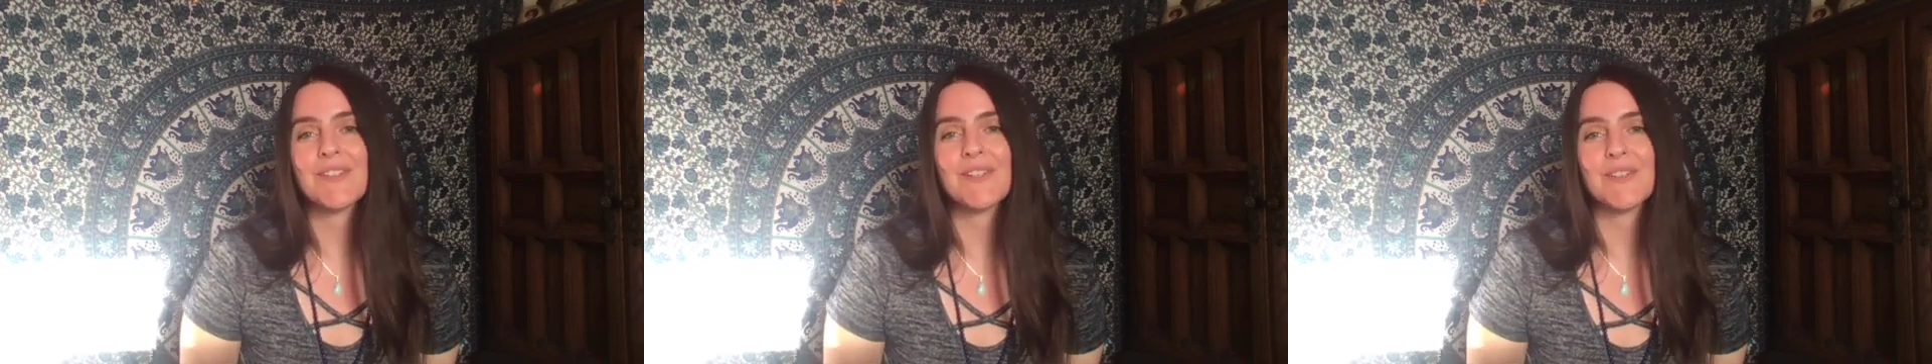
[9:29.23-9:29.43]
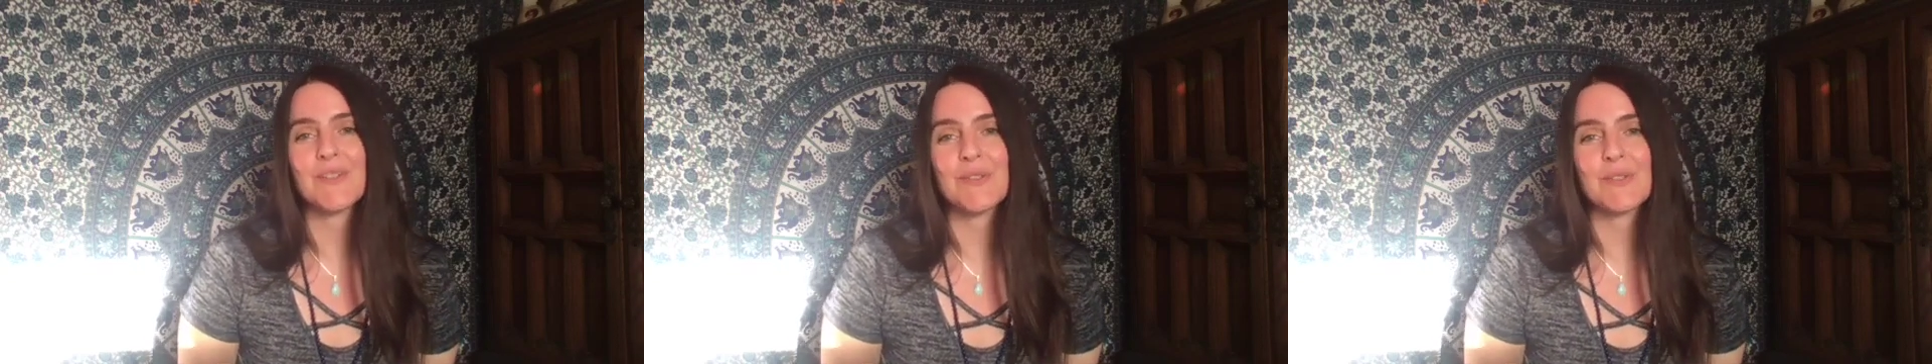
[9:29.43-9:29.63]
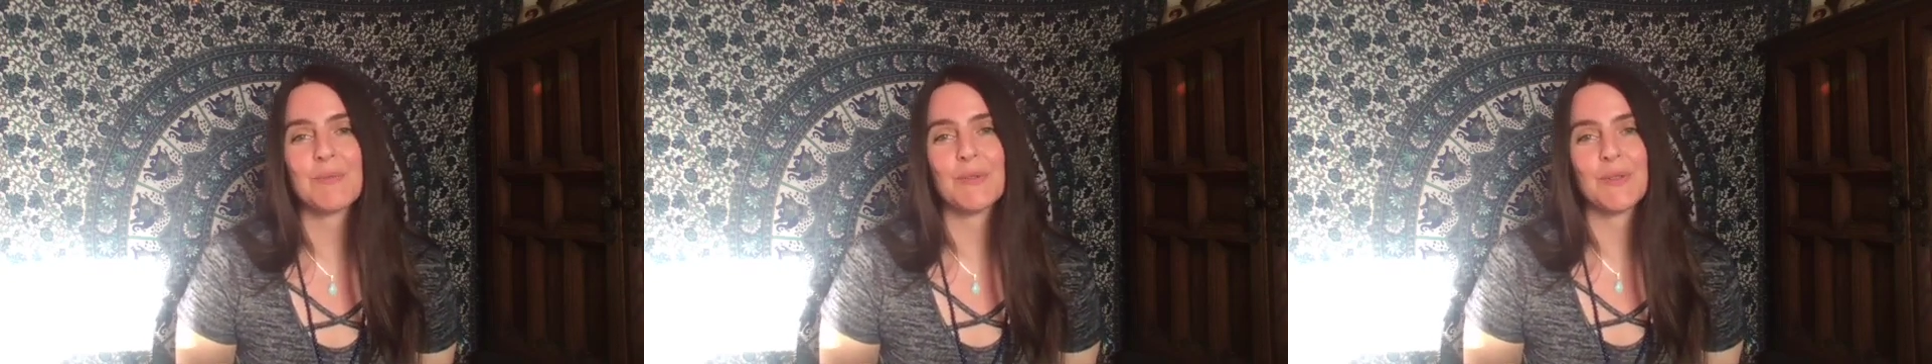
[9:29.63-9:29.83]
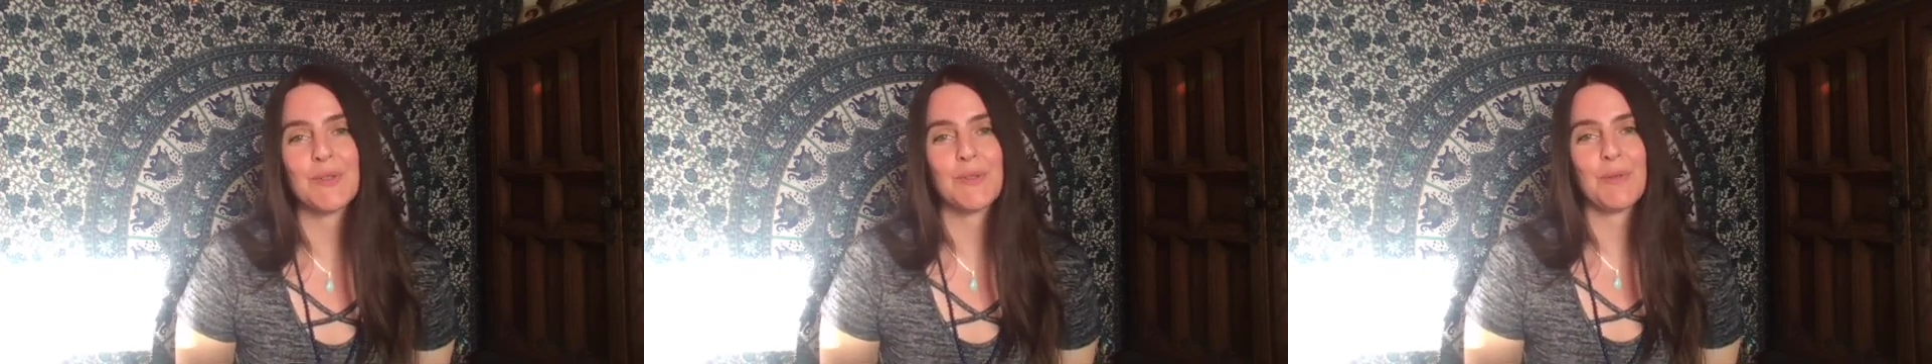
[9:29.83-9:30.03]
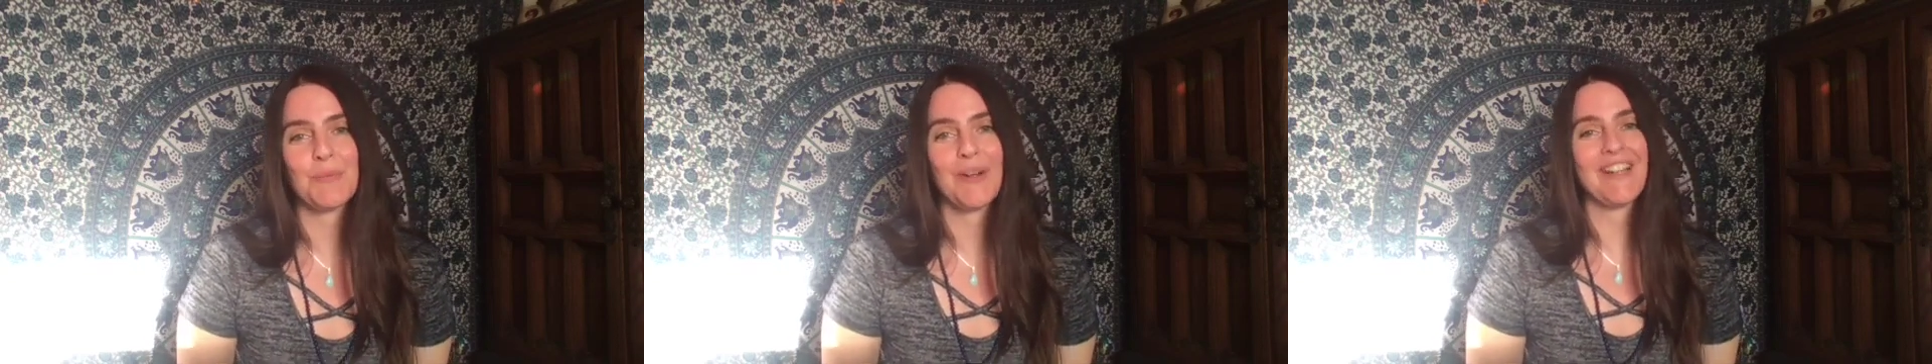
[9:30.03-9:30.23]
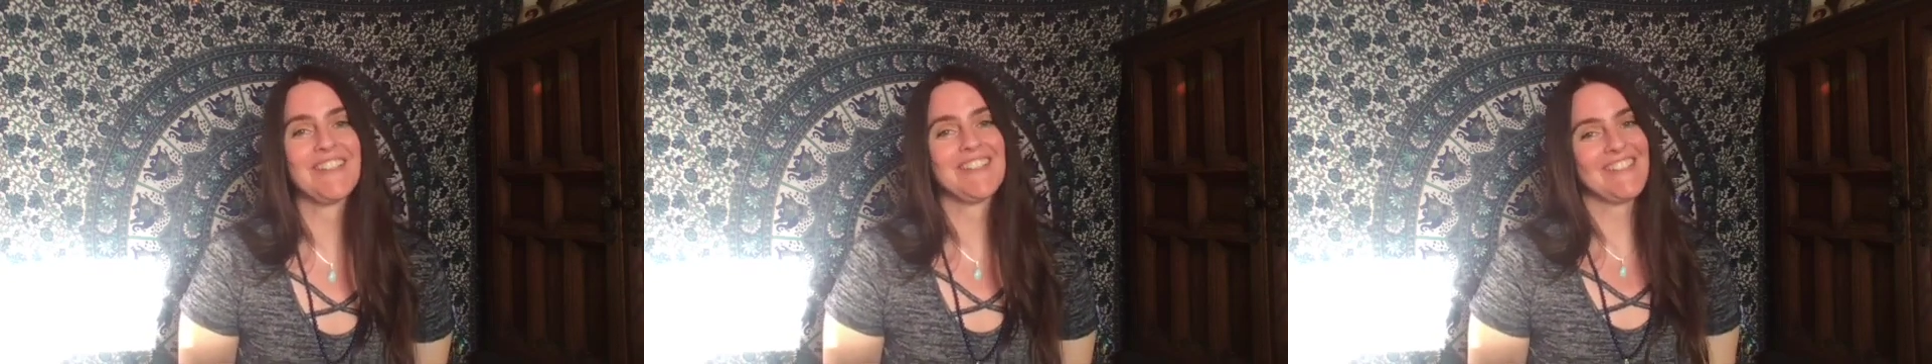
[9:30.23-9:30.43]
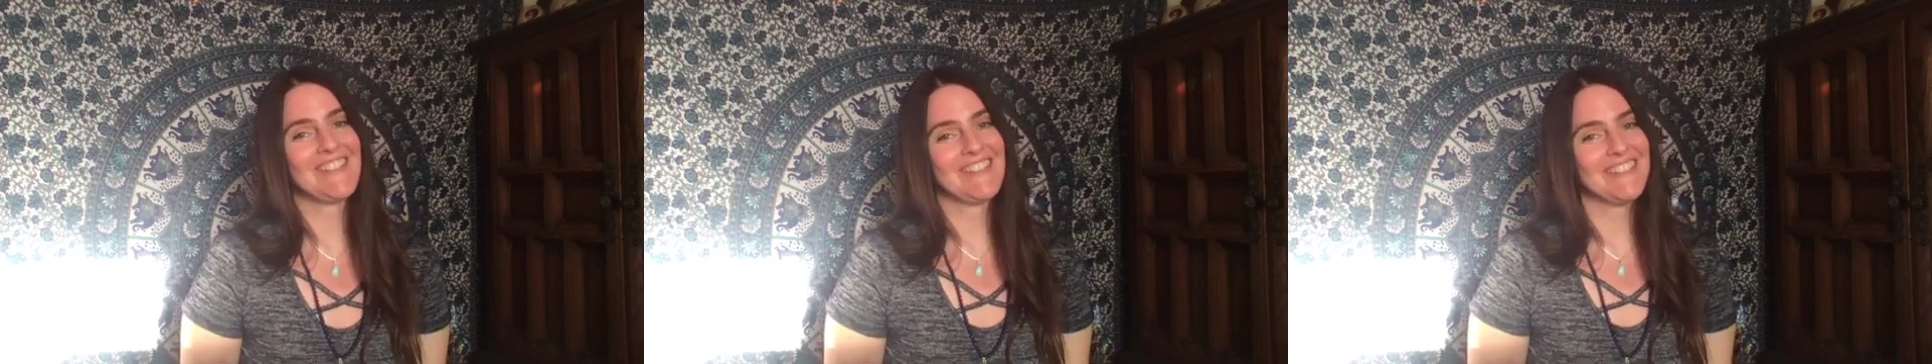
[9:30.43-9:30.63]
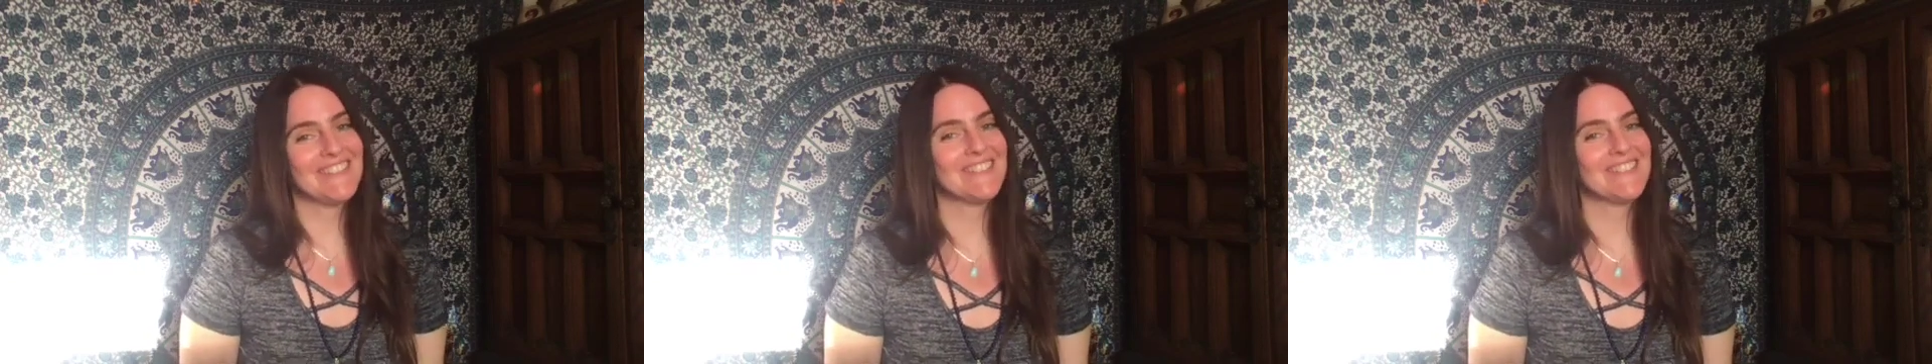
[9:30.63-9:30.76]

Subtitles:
on your spiritual practice.